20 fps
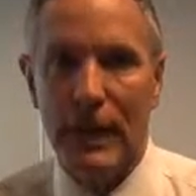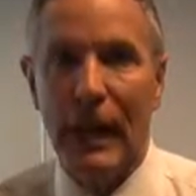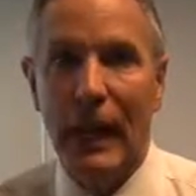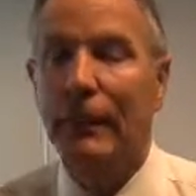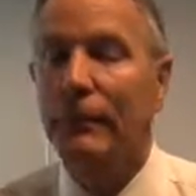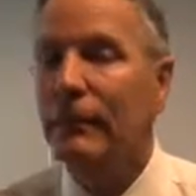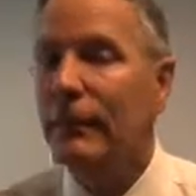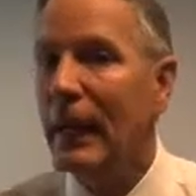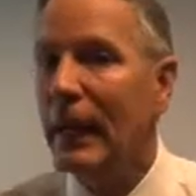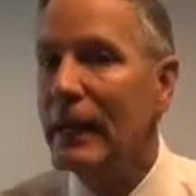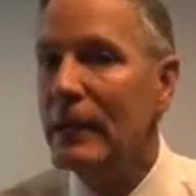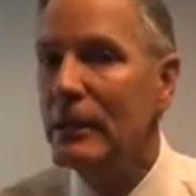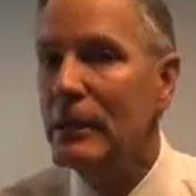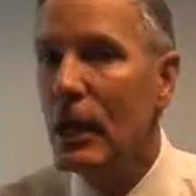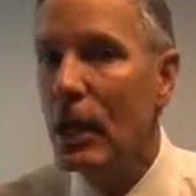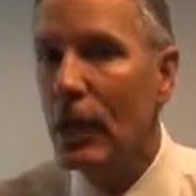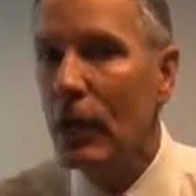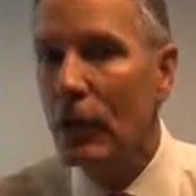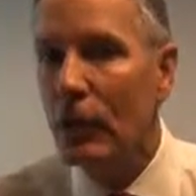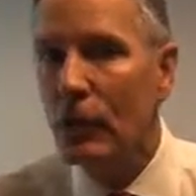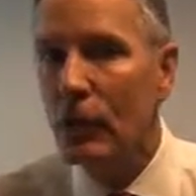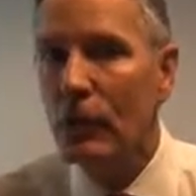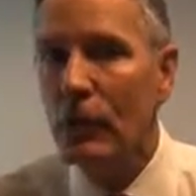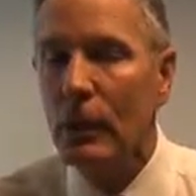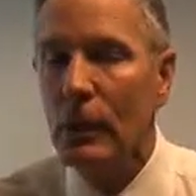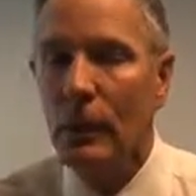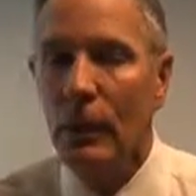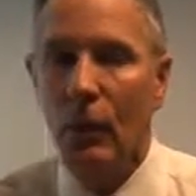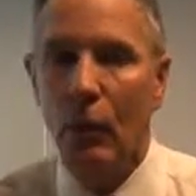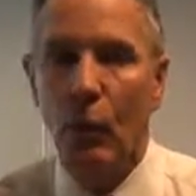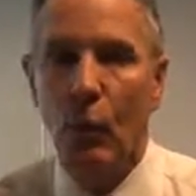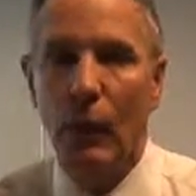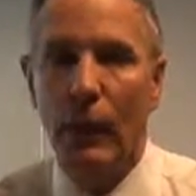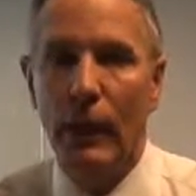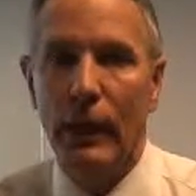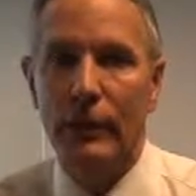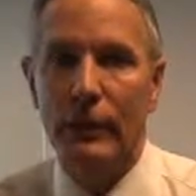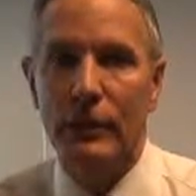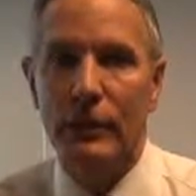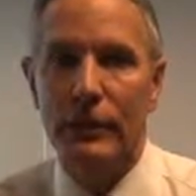And they know
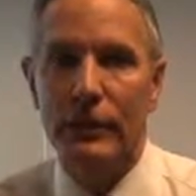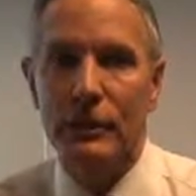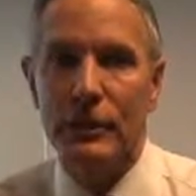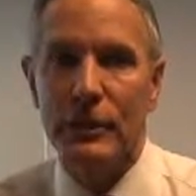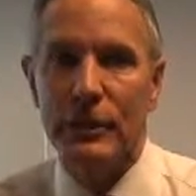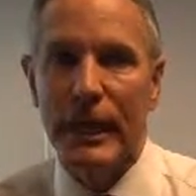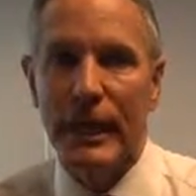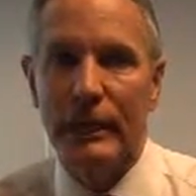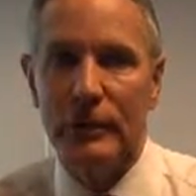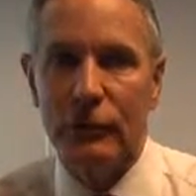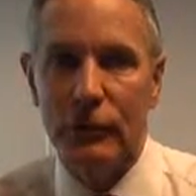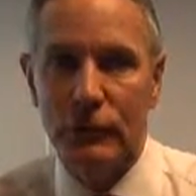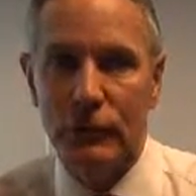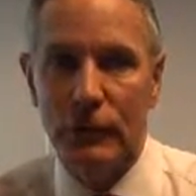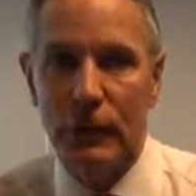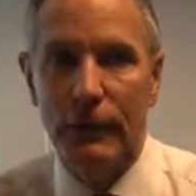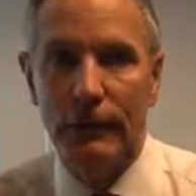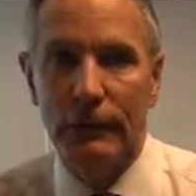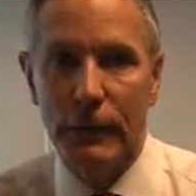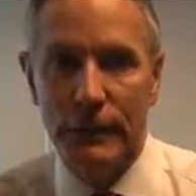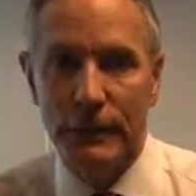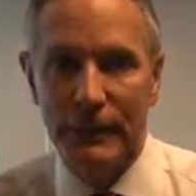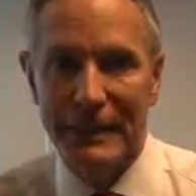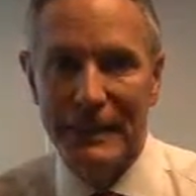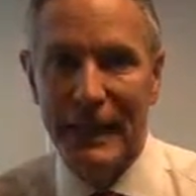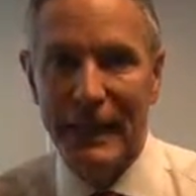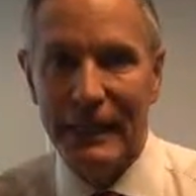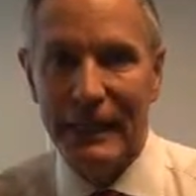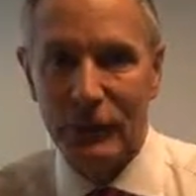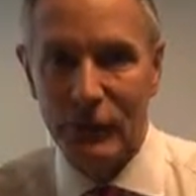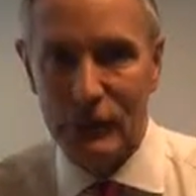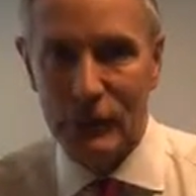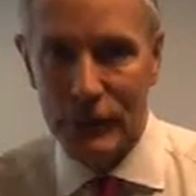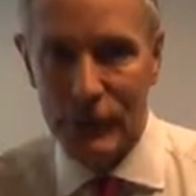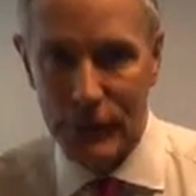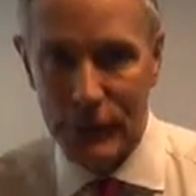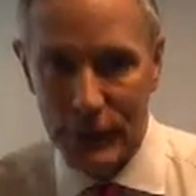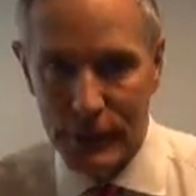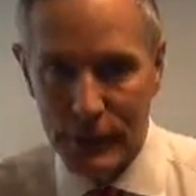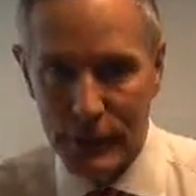when the statute of limitations
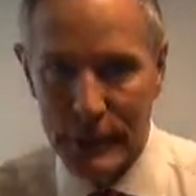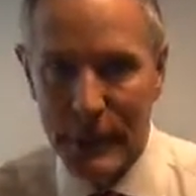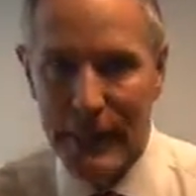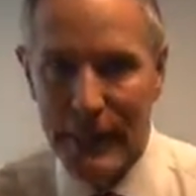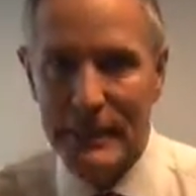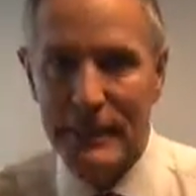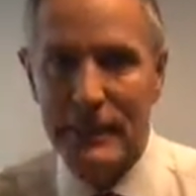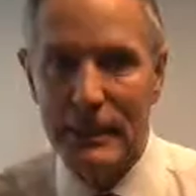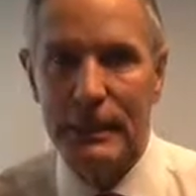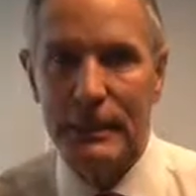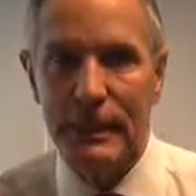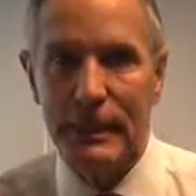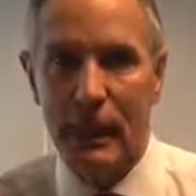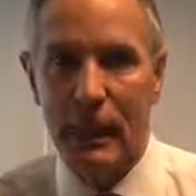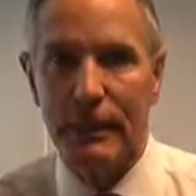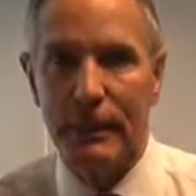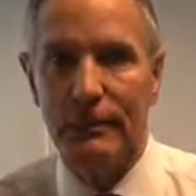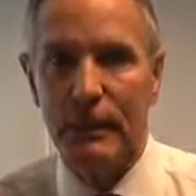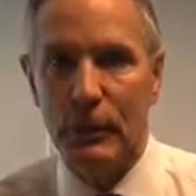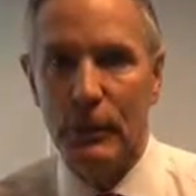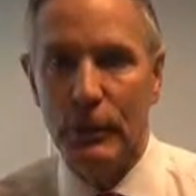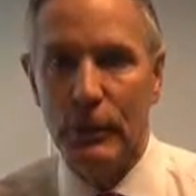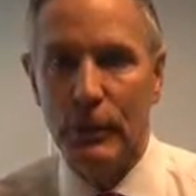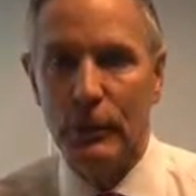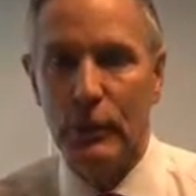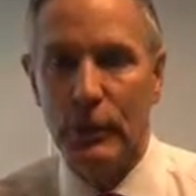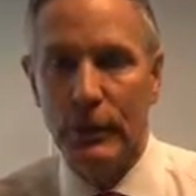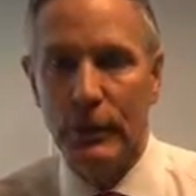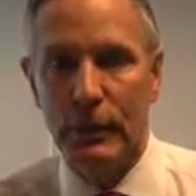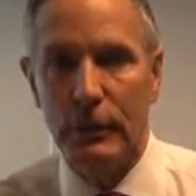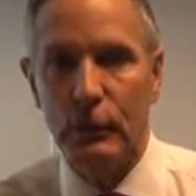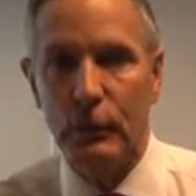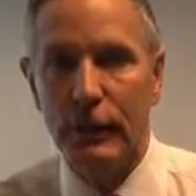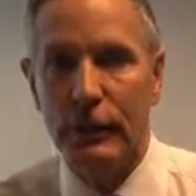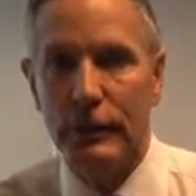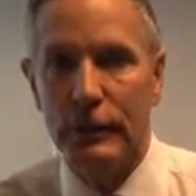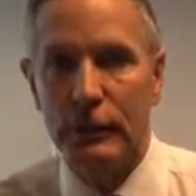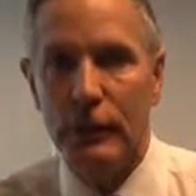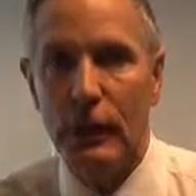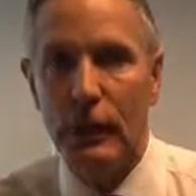is. That's the time period within
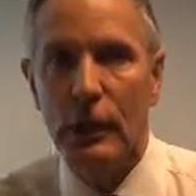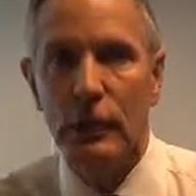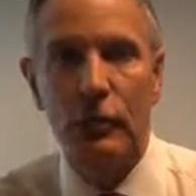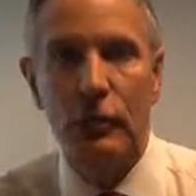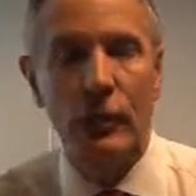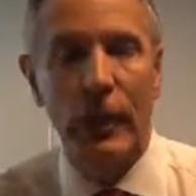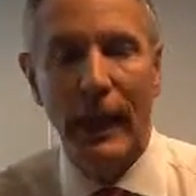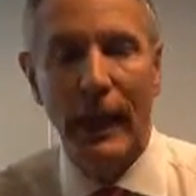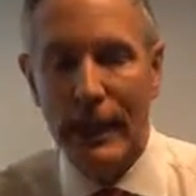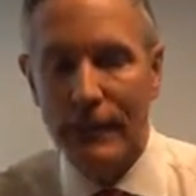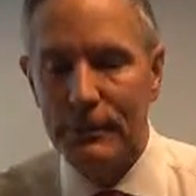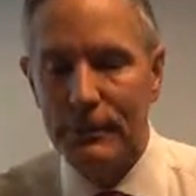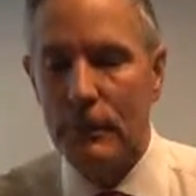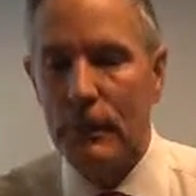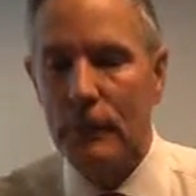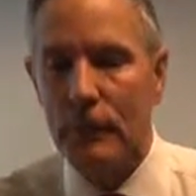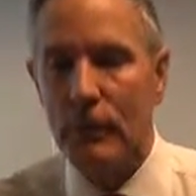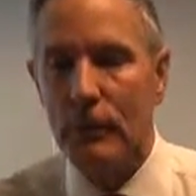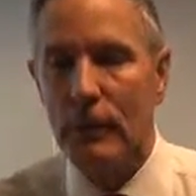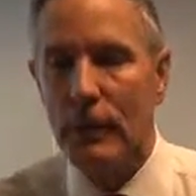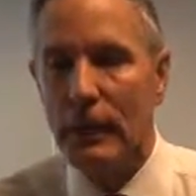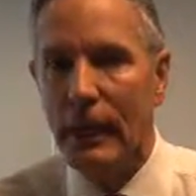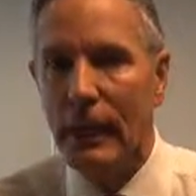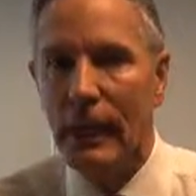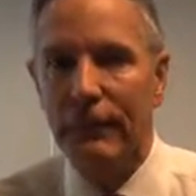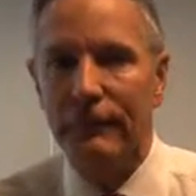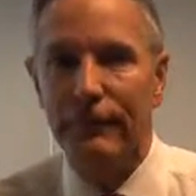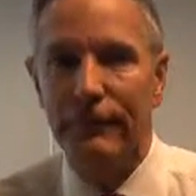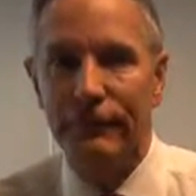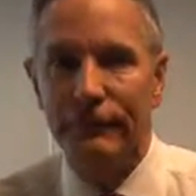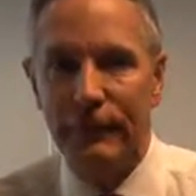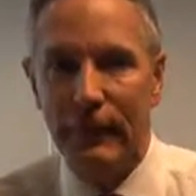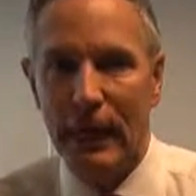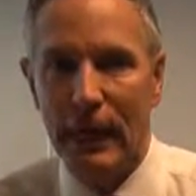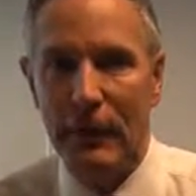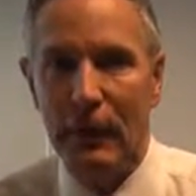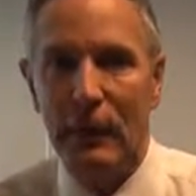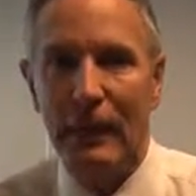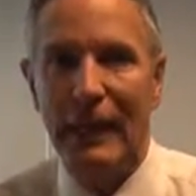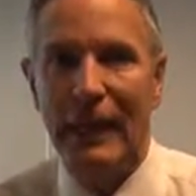which you absolutely have to
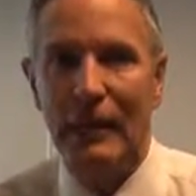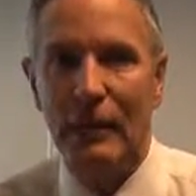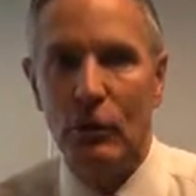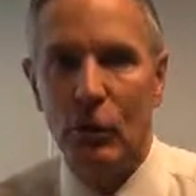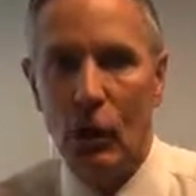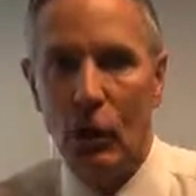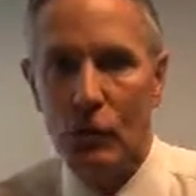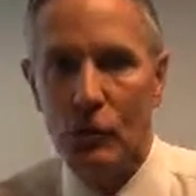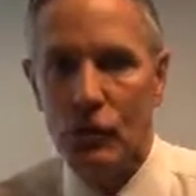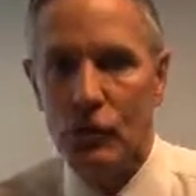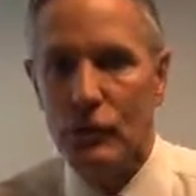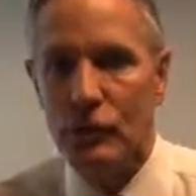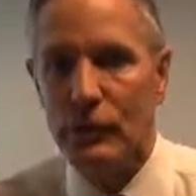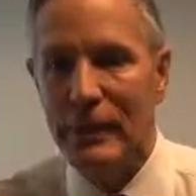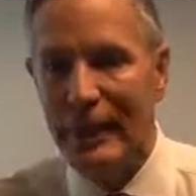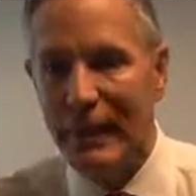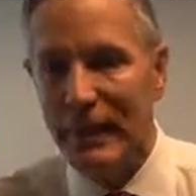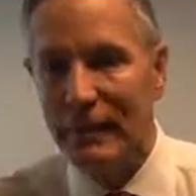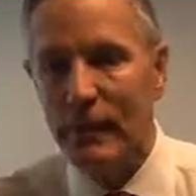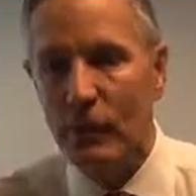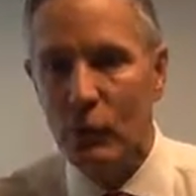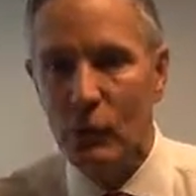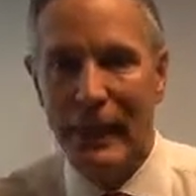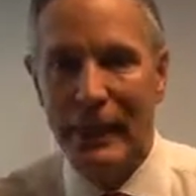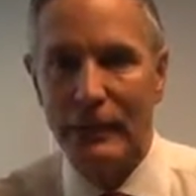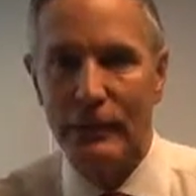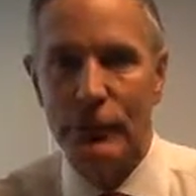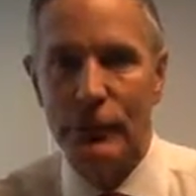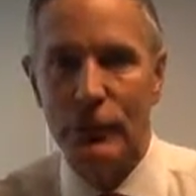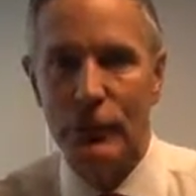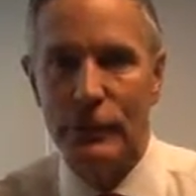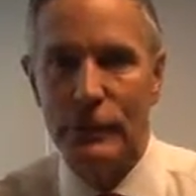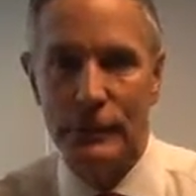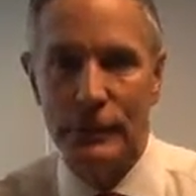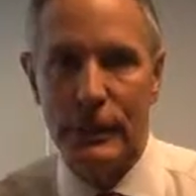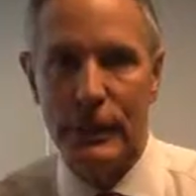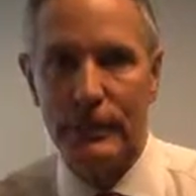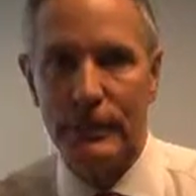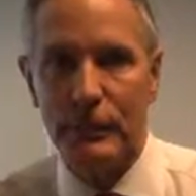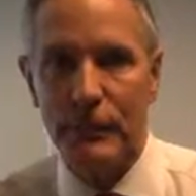file a lawsuit in the right
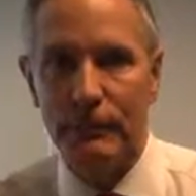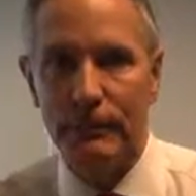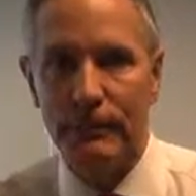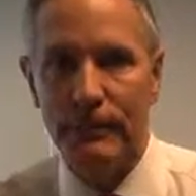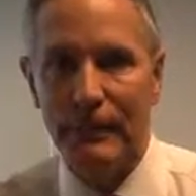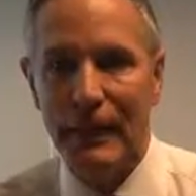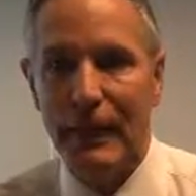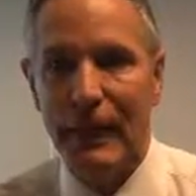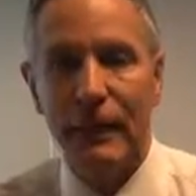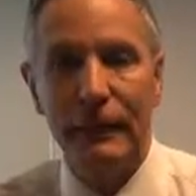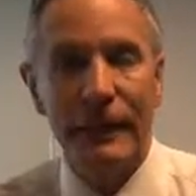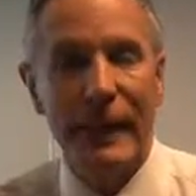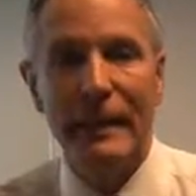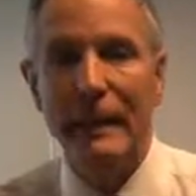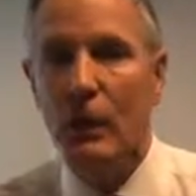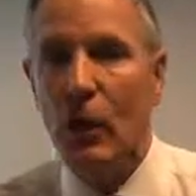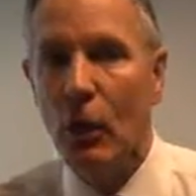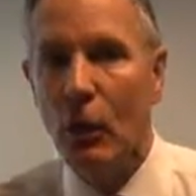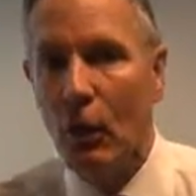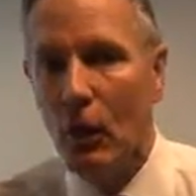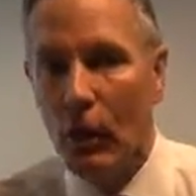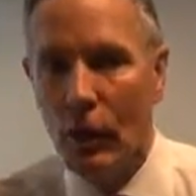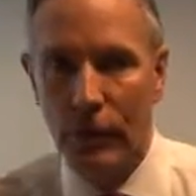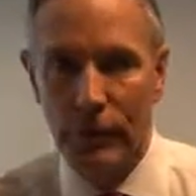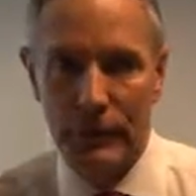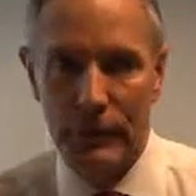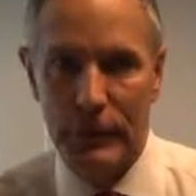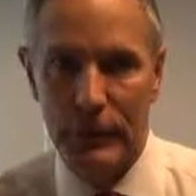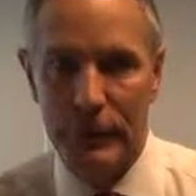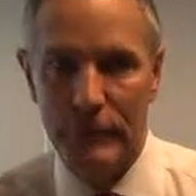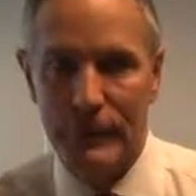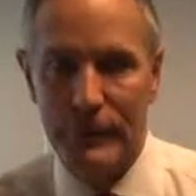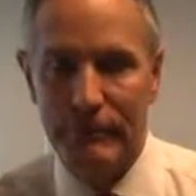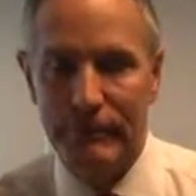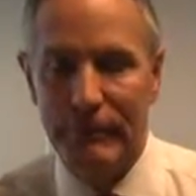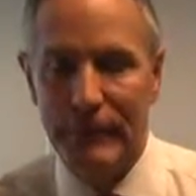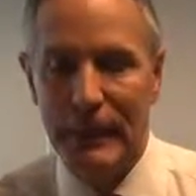jurisdiction. They know all this.